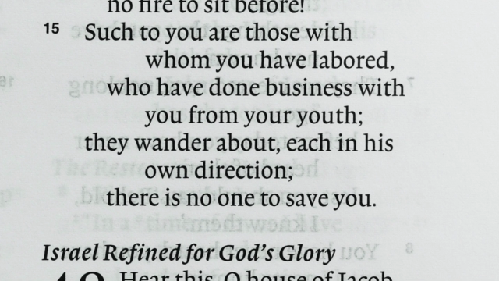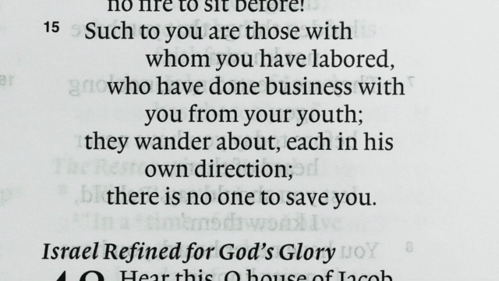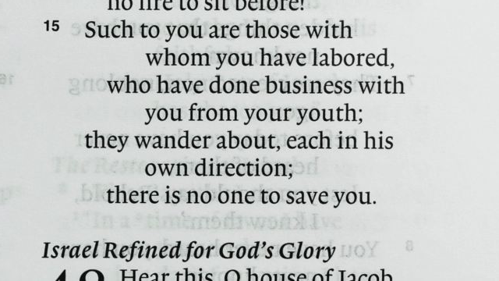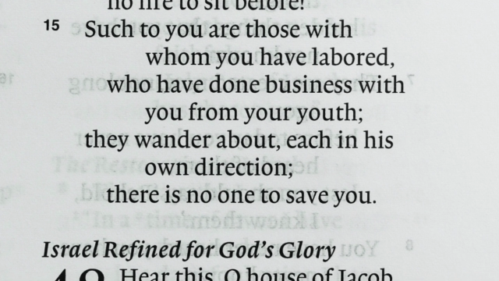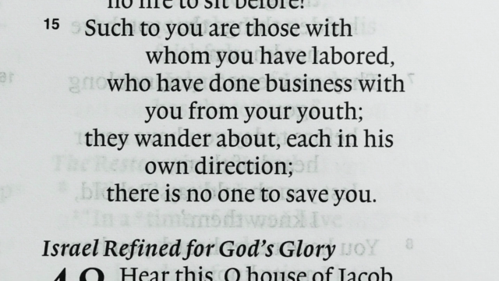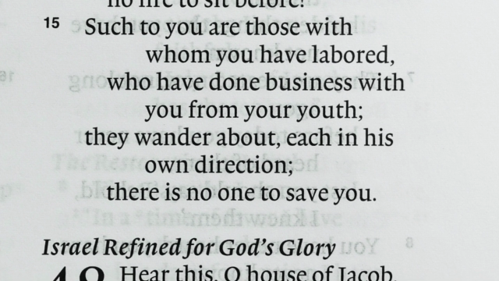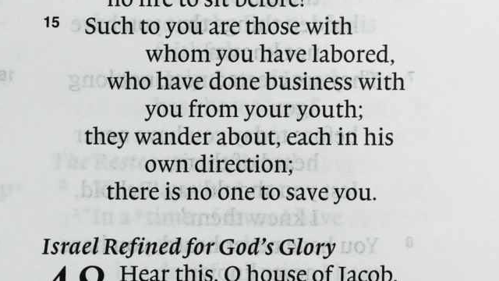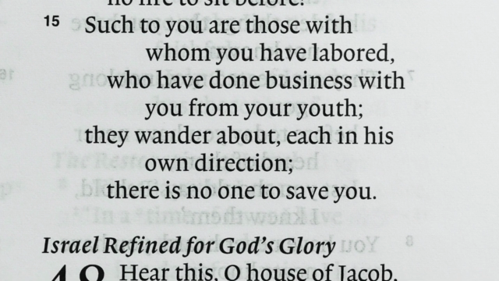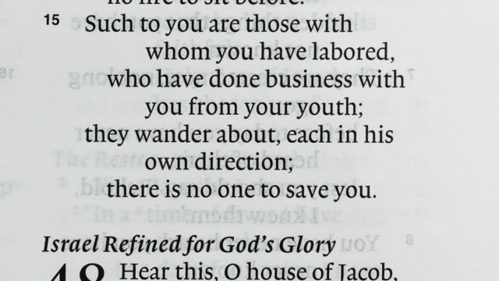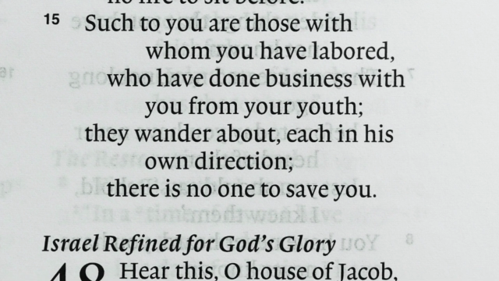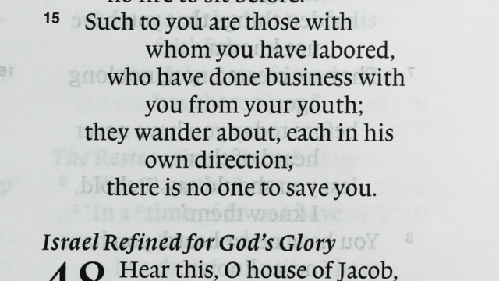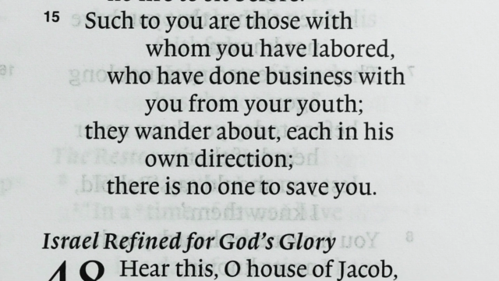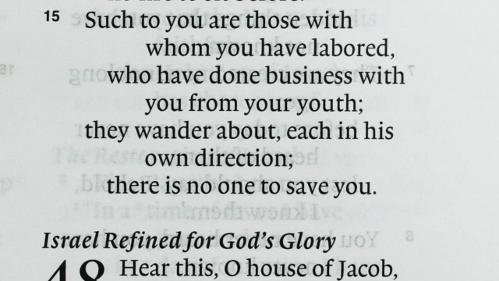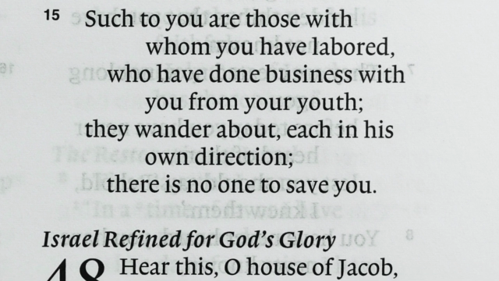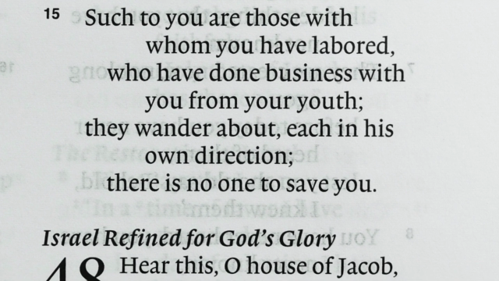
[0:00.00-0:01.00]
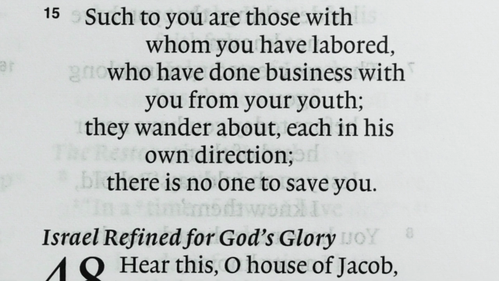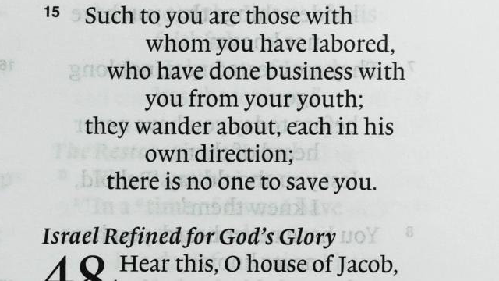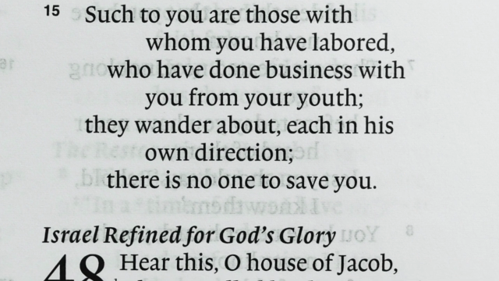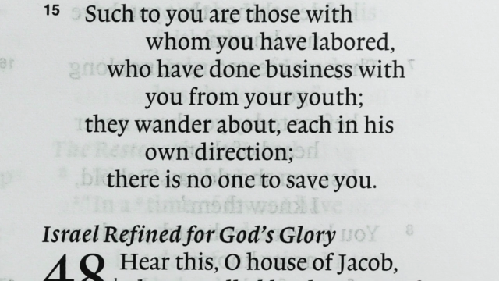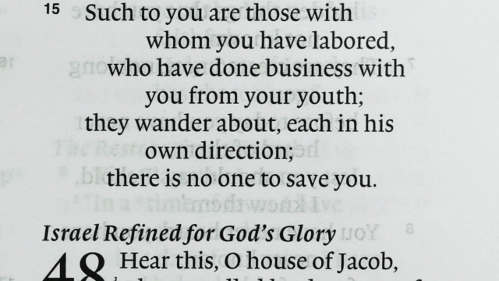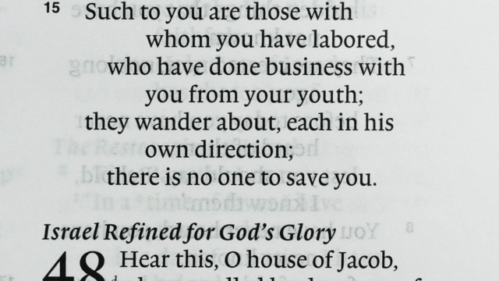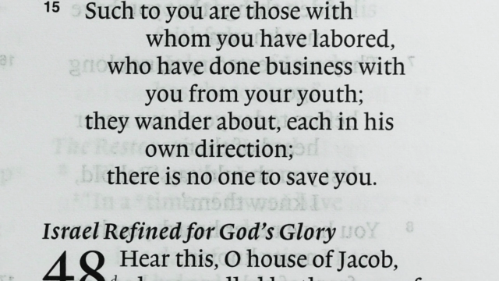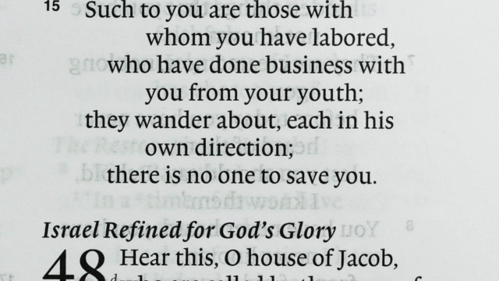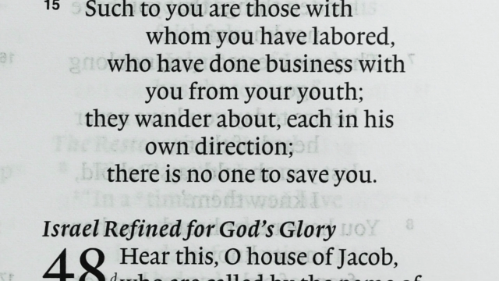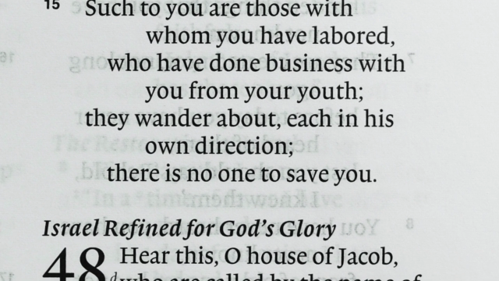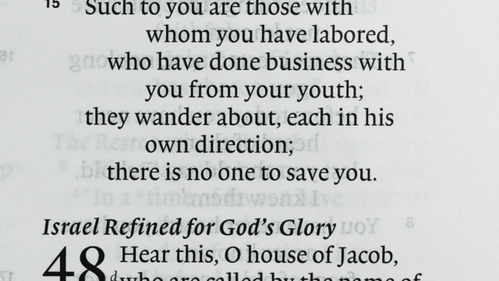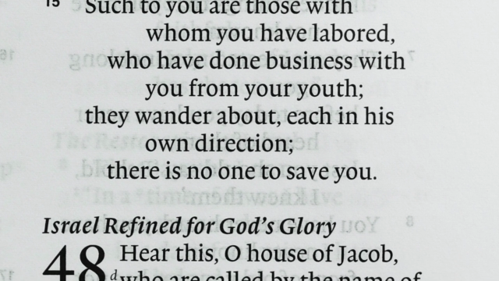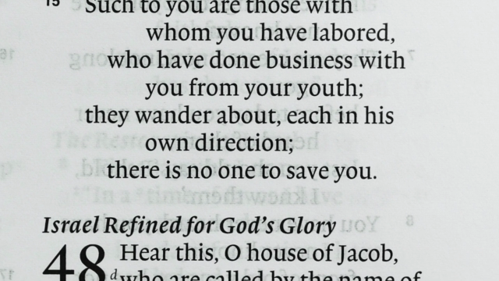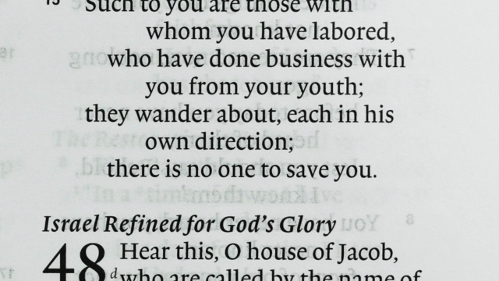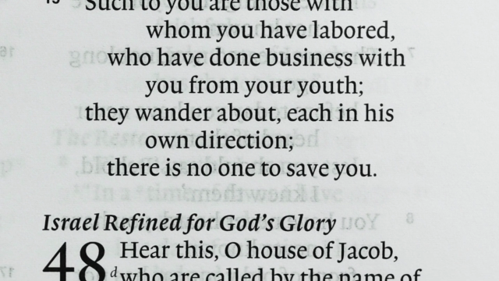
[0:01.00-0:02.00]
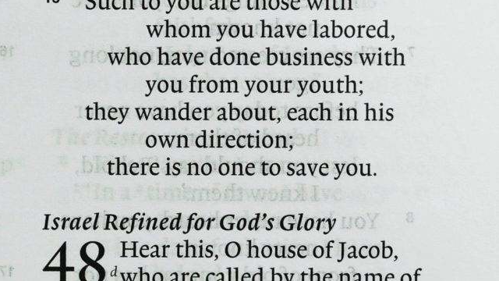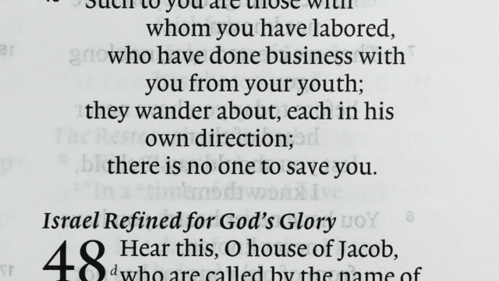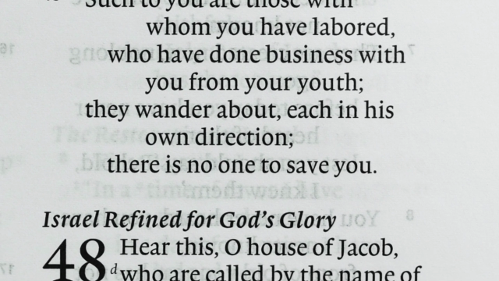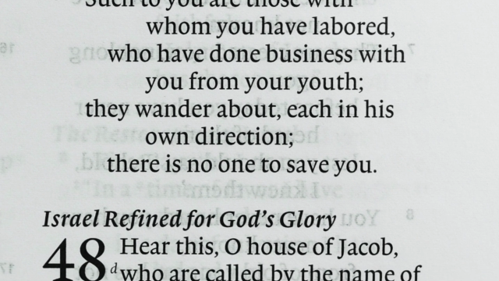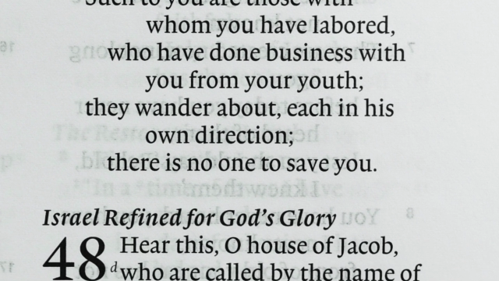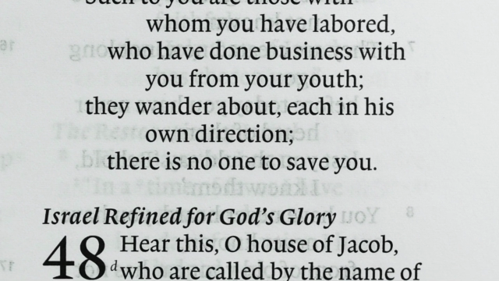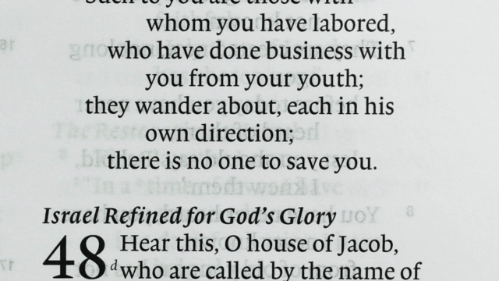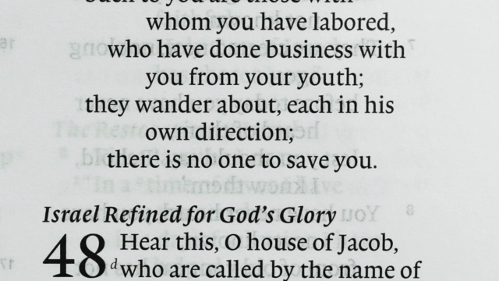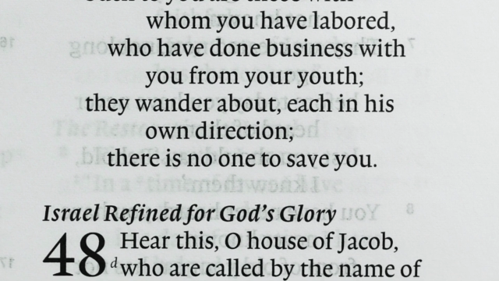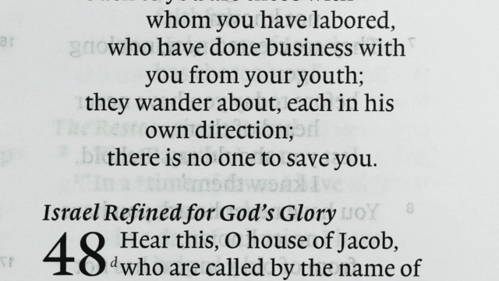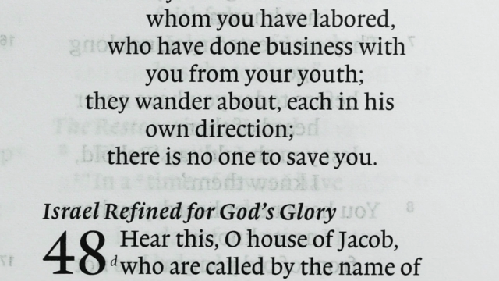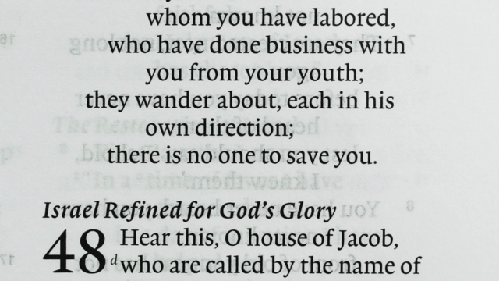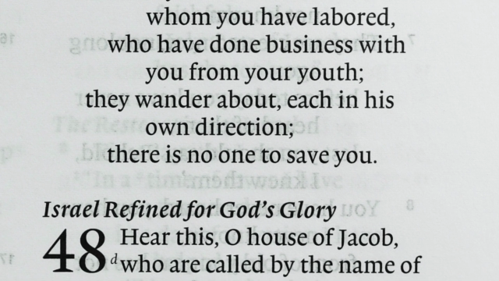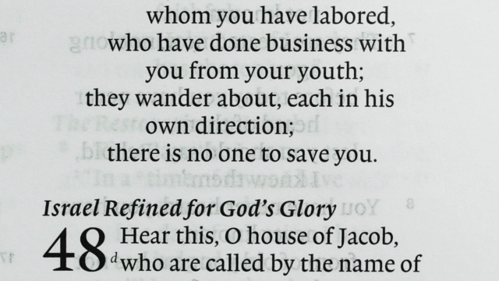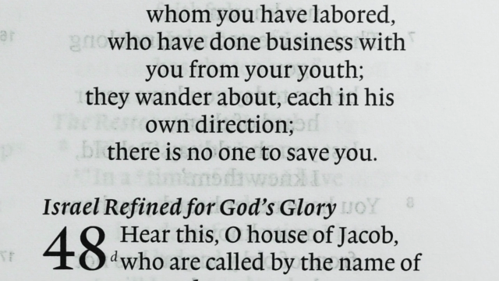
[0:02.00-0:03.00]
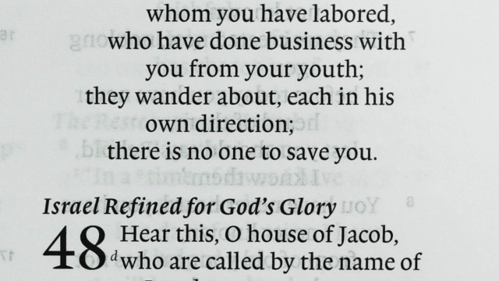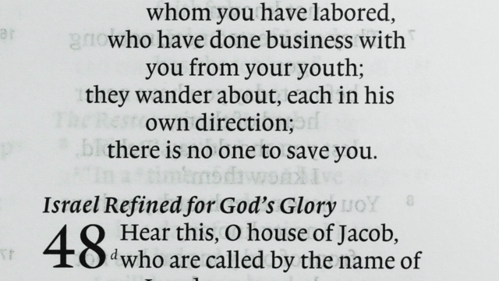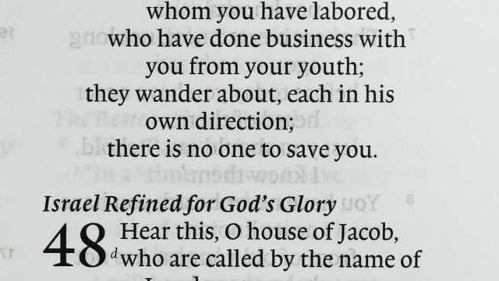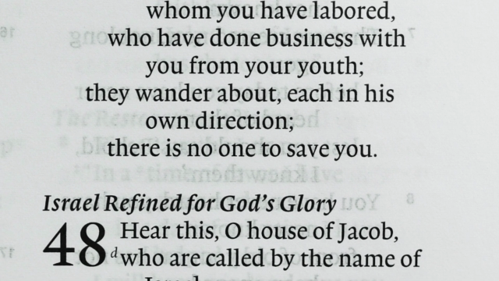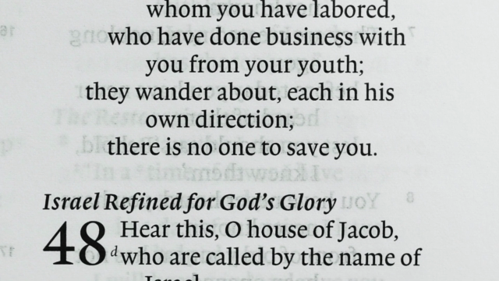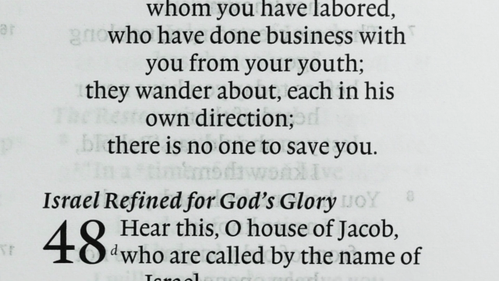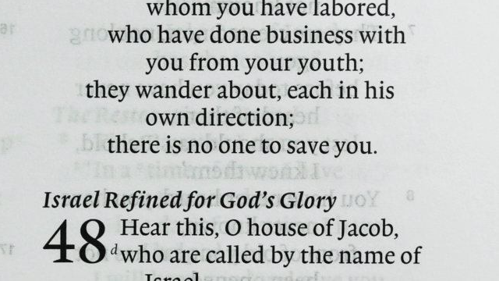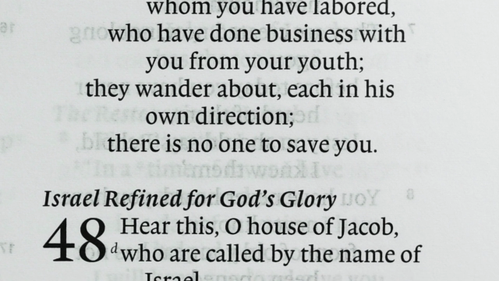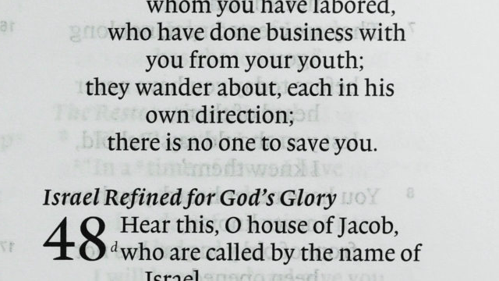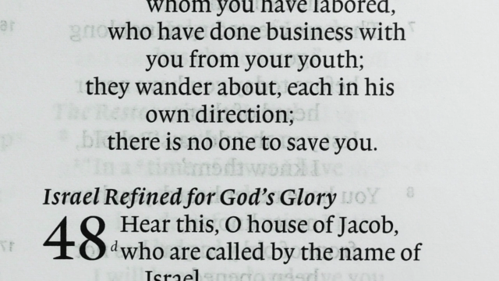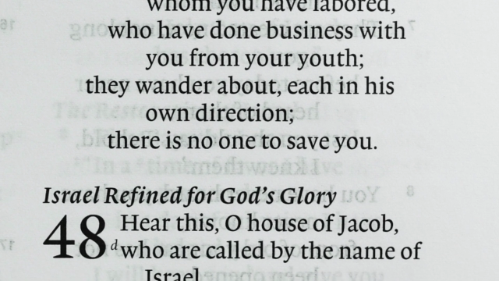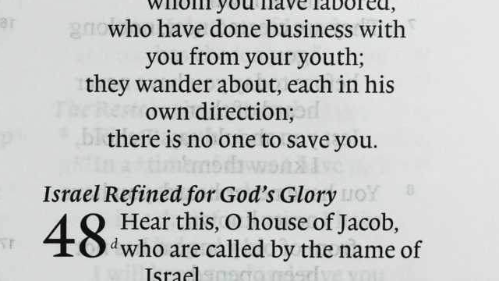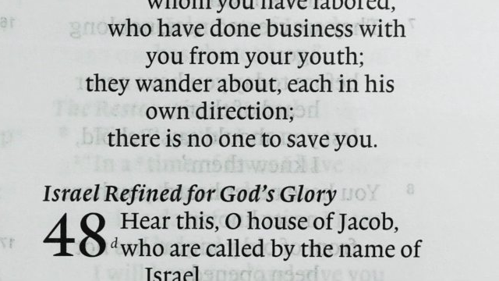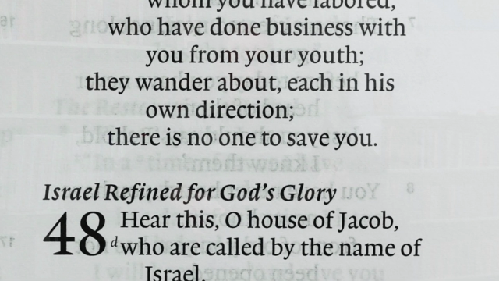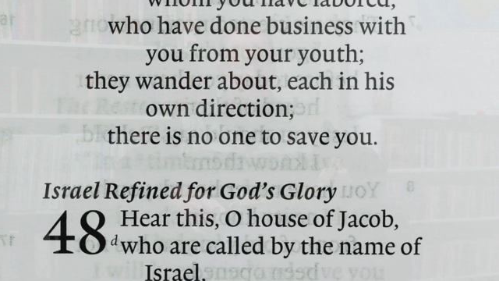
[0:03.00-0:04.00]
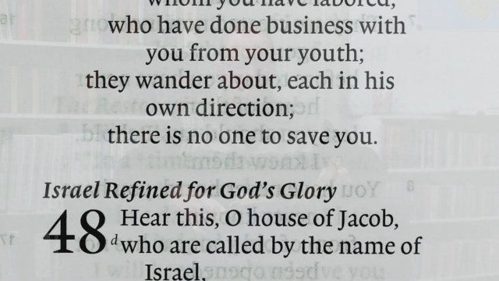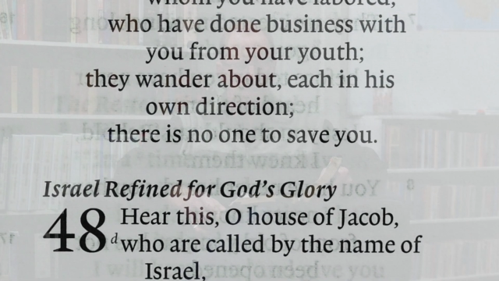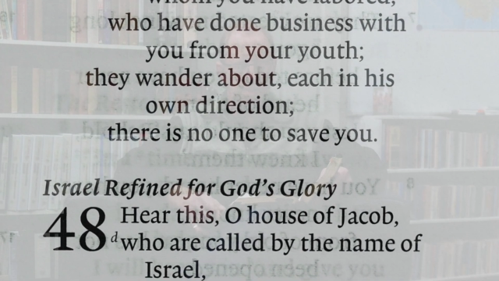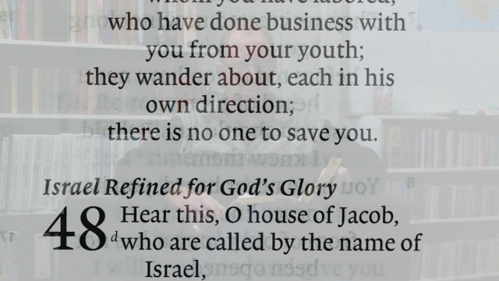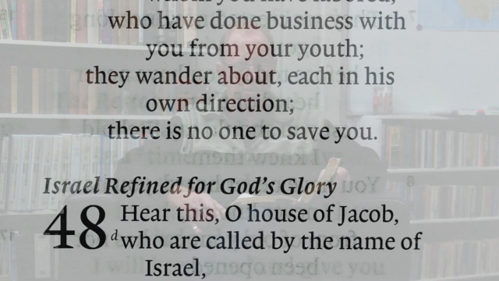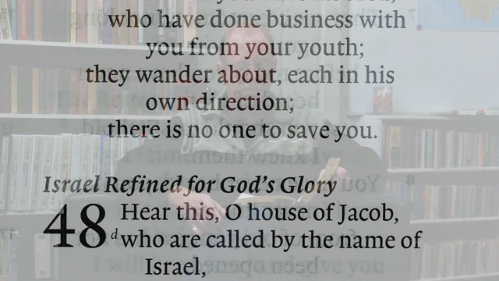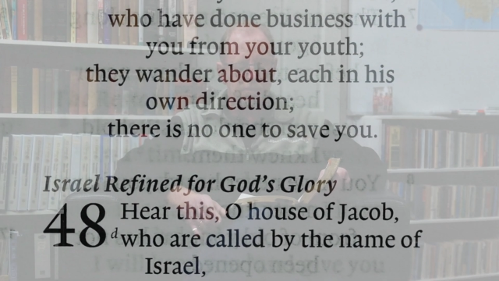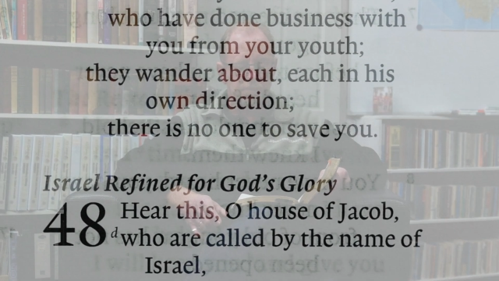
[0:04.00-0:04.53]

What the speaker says: No face is visible, so there are no lips to read.